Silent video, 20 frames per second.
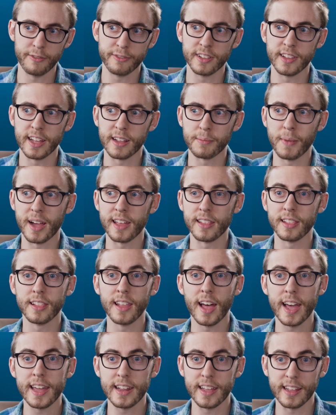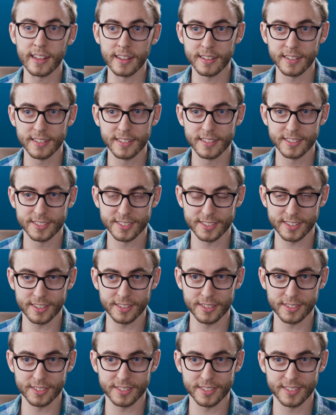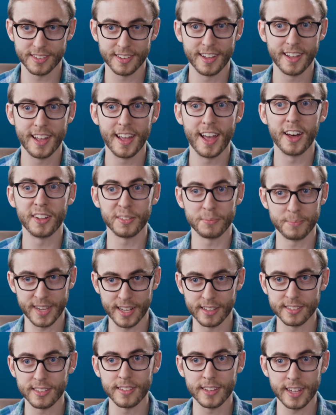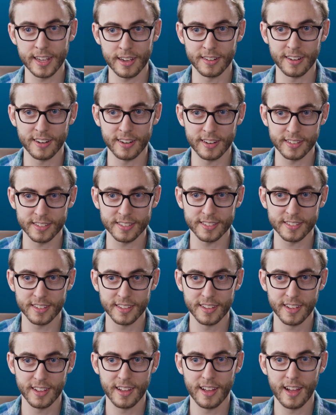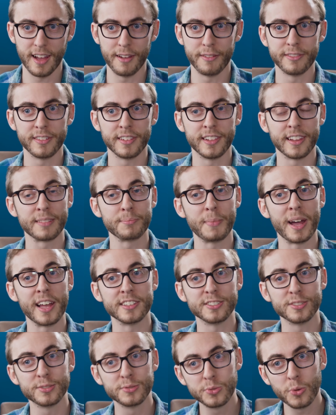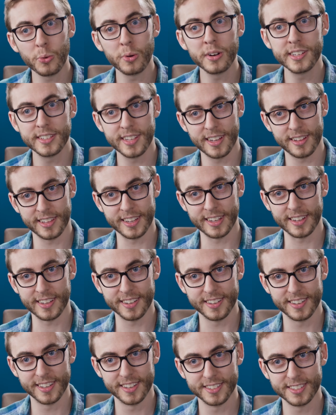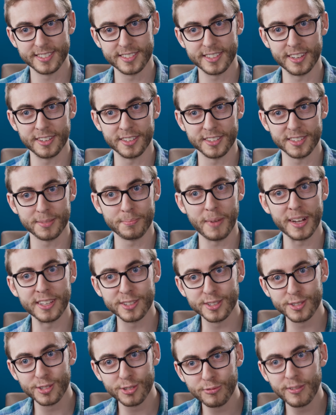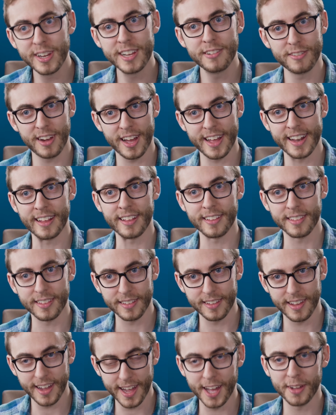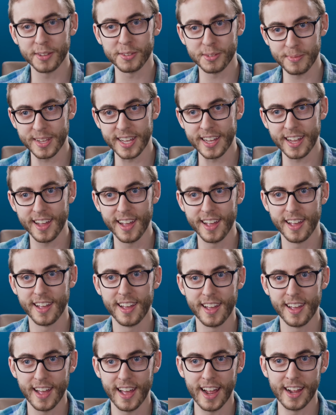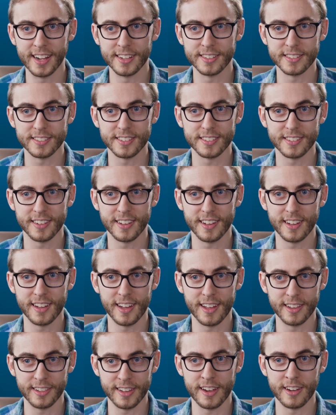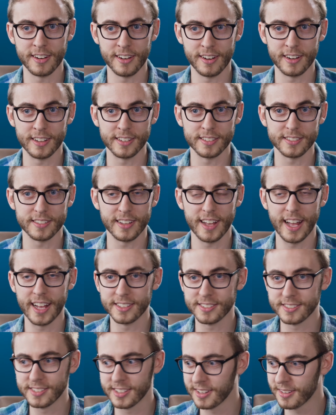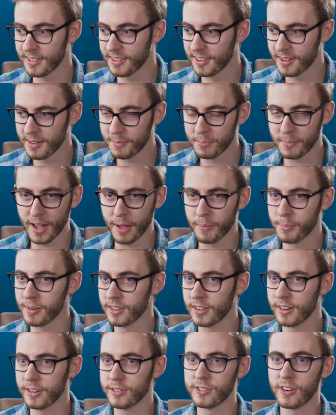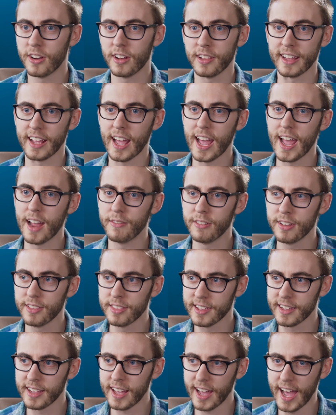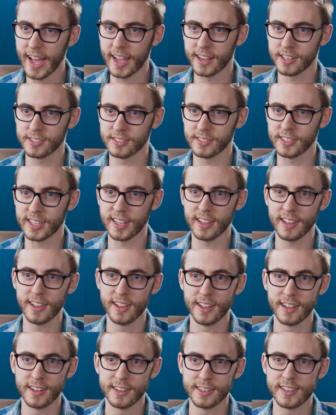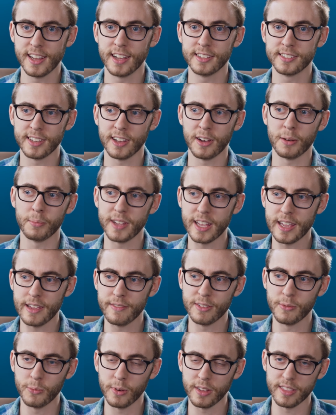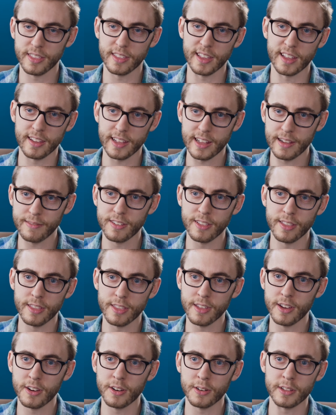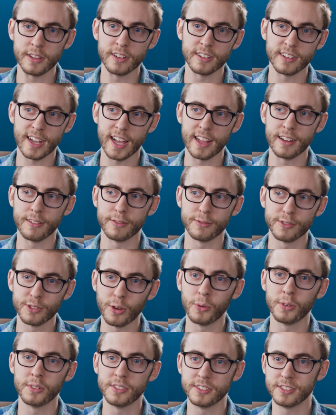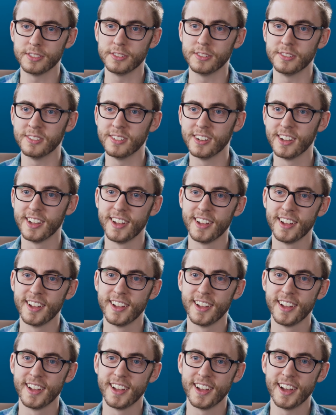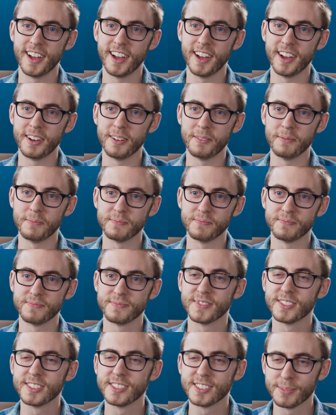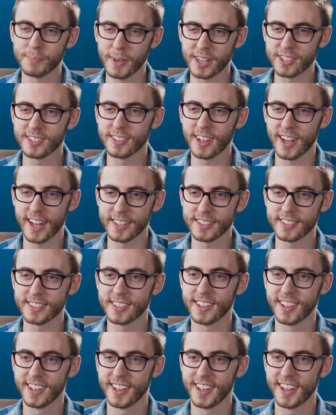I feel like my lighting skills helped me as a layout artist. I feel like my storytelling skills, my screenwriting helped me as a layout artist, as did my ability to draw. Like, everything actually does help, even though you're kind of told to specialize.